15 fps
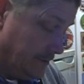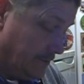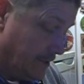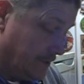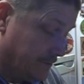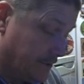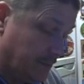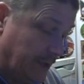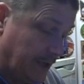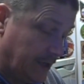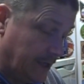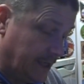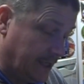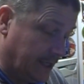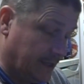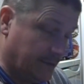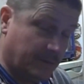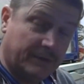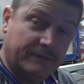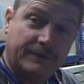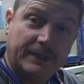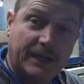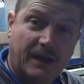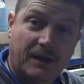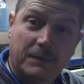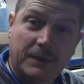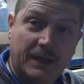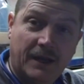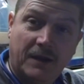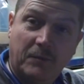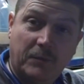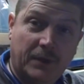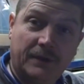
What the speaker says: one for a bottling gun and one for carbying up,